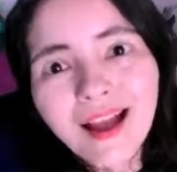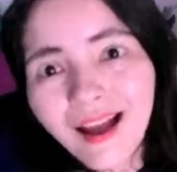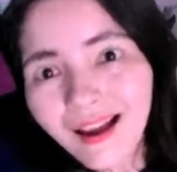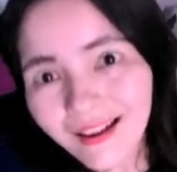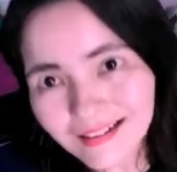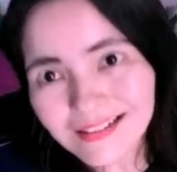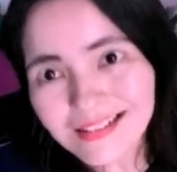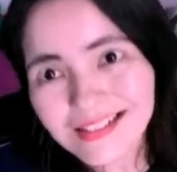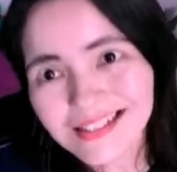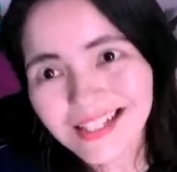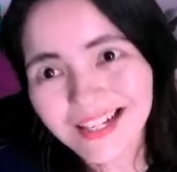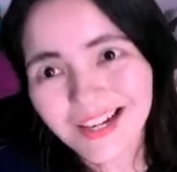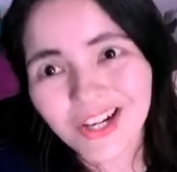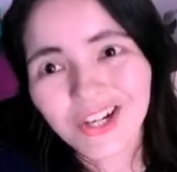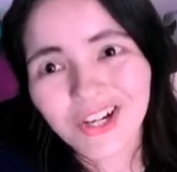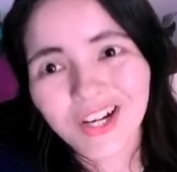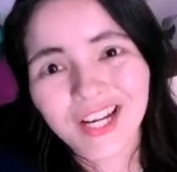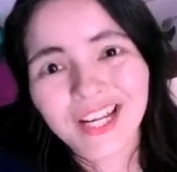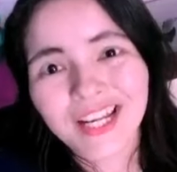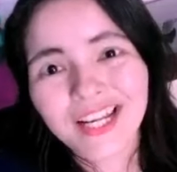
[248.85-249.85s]
ice
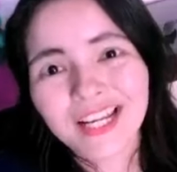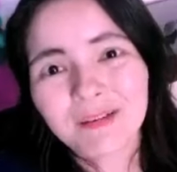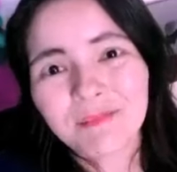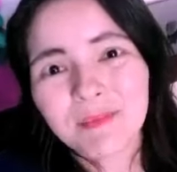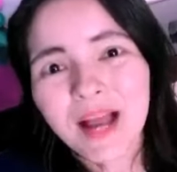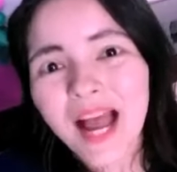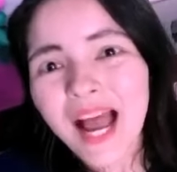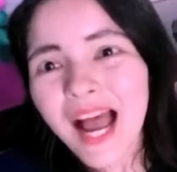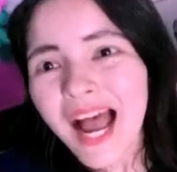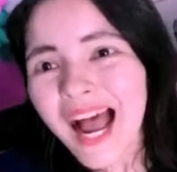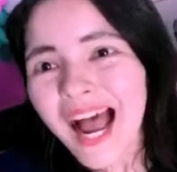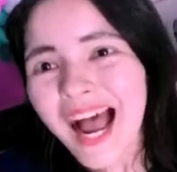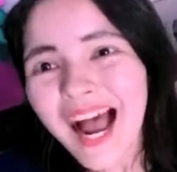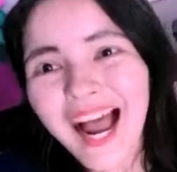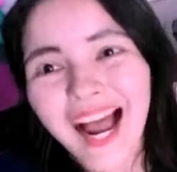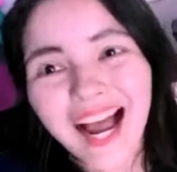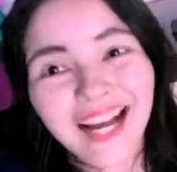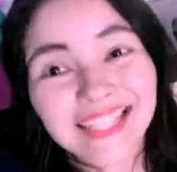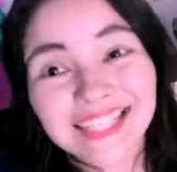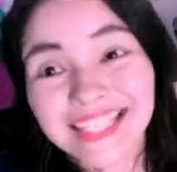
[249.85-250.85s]
cream,
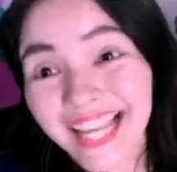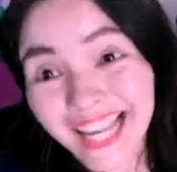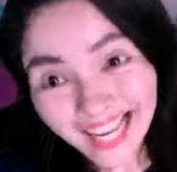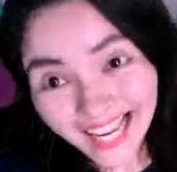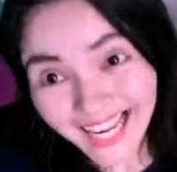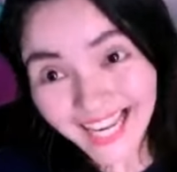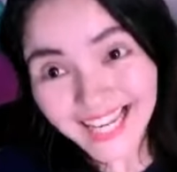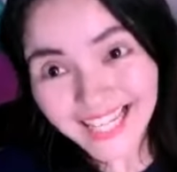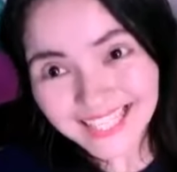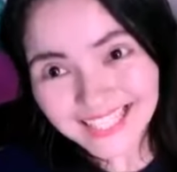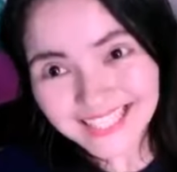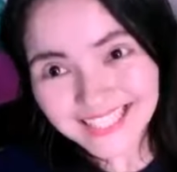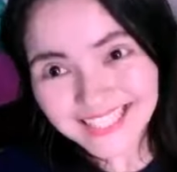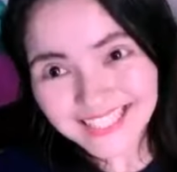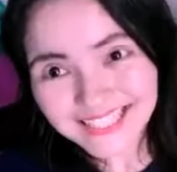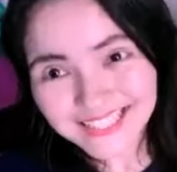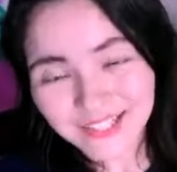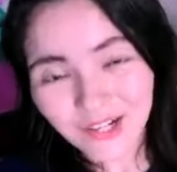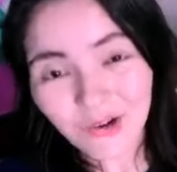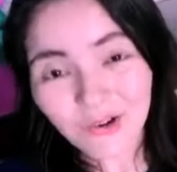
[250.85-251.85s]
a
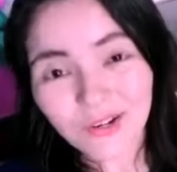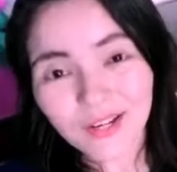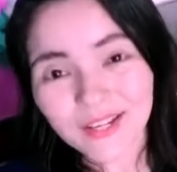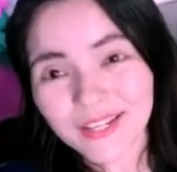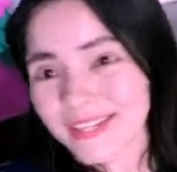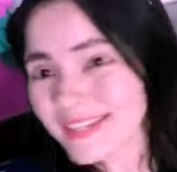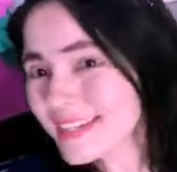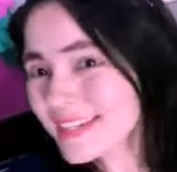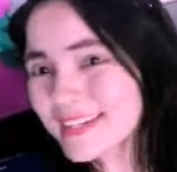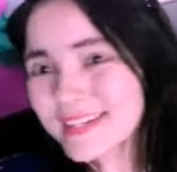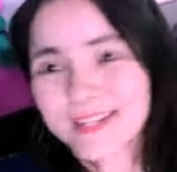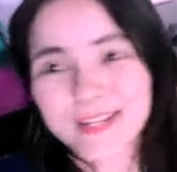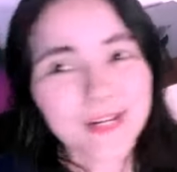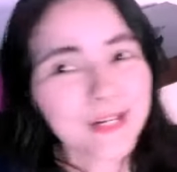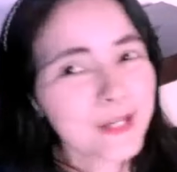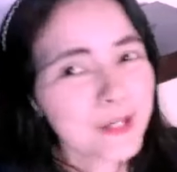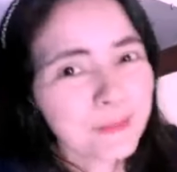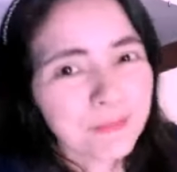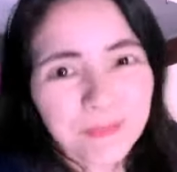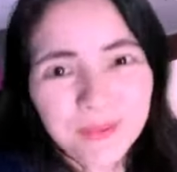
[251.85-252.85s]
cake, okay,
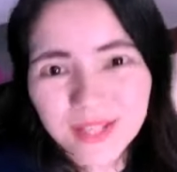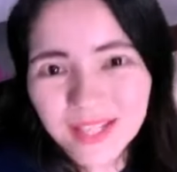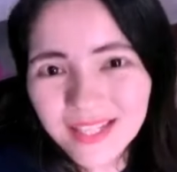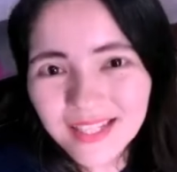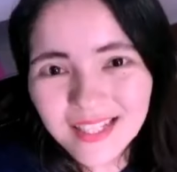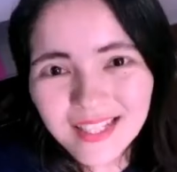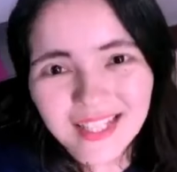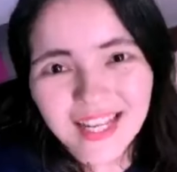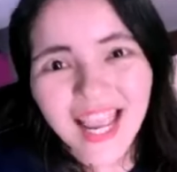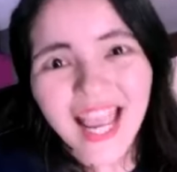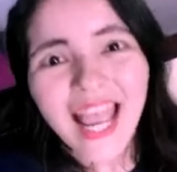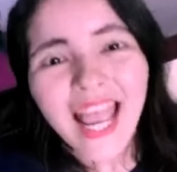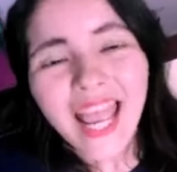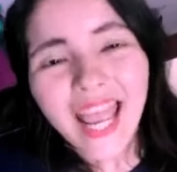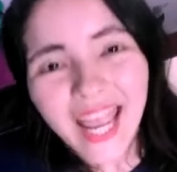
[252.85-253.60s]
cupcake,